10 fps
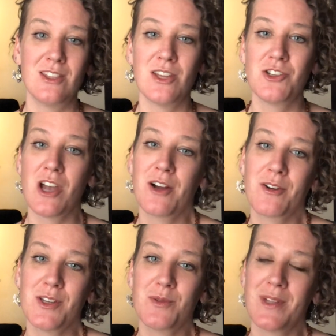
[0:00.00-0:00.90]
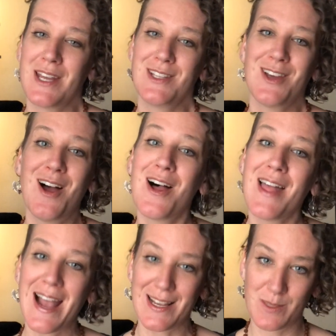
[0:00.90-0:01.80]
the chakras relate to
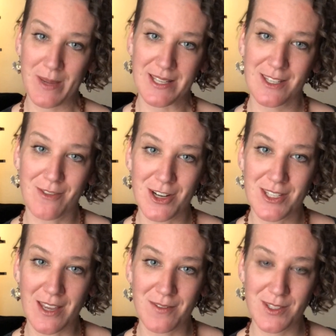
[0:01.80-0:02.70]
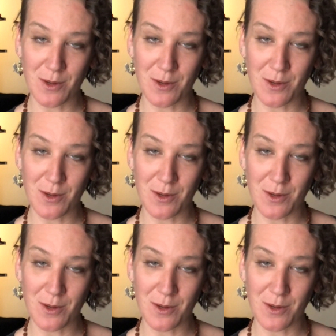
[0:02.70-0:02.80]
all aspects of ourselves.